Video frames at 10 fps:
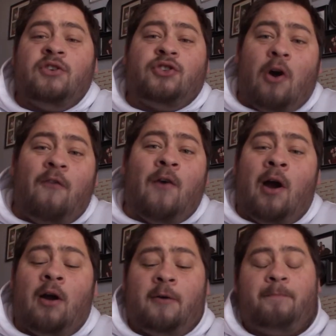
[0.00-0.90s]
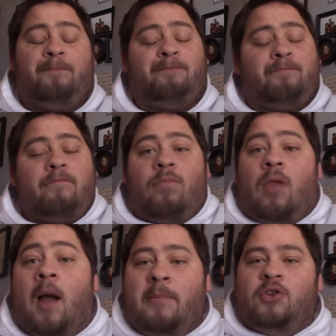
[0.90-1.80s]
So far,
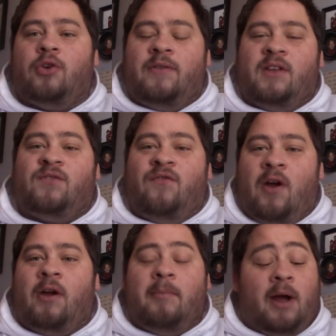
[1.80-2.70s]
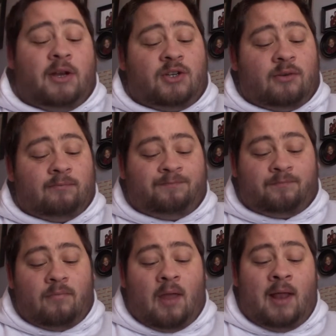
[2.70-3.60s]
I'm enjoying this very much.
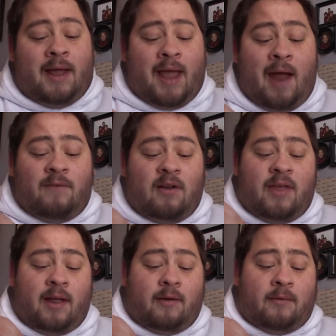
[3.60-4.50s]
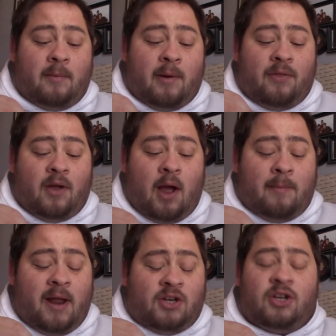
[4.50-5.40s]
I like everything about the
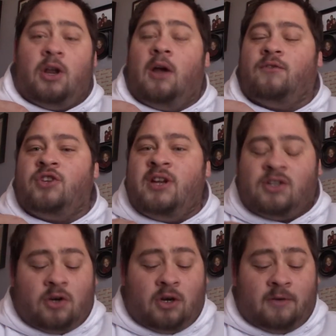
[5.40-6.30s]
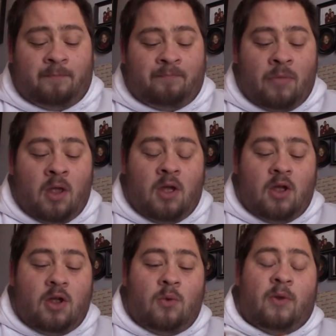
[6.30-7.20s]
combination of cheese curd
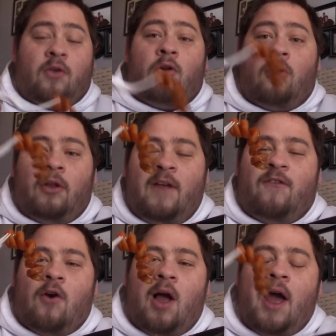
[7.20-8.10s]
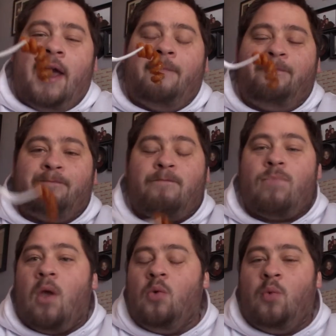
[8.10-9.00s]
with curly fry
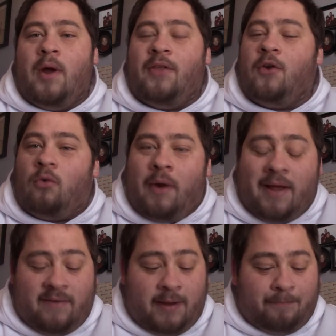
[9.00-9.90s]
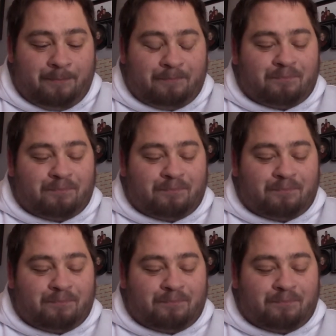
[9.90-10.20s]
with gravy.